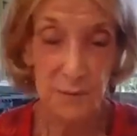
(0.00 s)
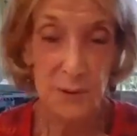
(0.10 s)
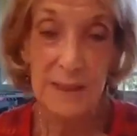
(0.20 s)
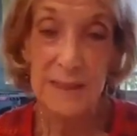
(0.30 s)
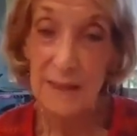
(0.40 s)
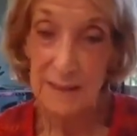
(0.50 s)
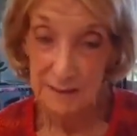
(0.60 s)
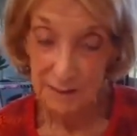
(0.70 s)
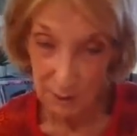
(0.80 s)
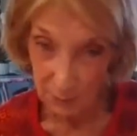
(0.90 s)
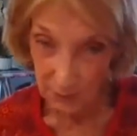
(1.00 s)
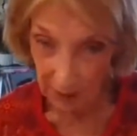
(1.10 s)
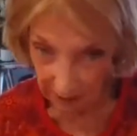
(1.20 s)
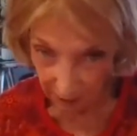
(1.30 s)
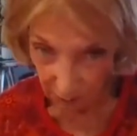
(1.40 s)
for a second. So
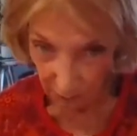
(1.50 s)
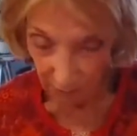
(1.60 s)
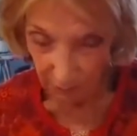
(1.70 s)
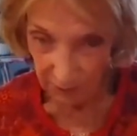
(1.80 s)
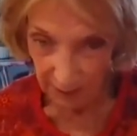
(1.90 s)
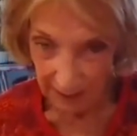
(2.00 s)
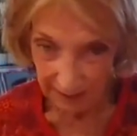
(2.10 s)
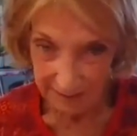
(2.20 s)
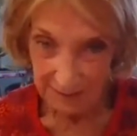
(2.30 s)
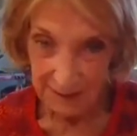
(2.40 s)
thank you for that.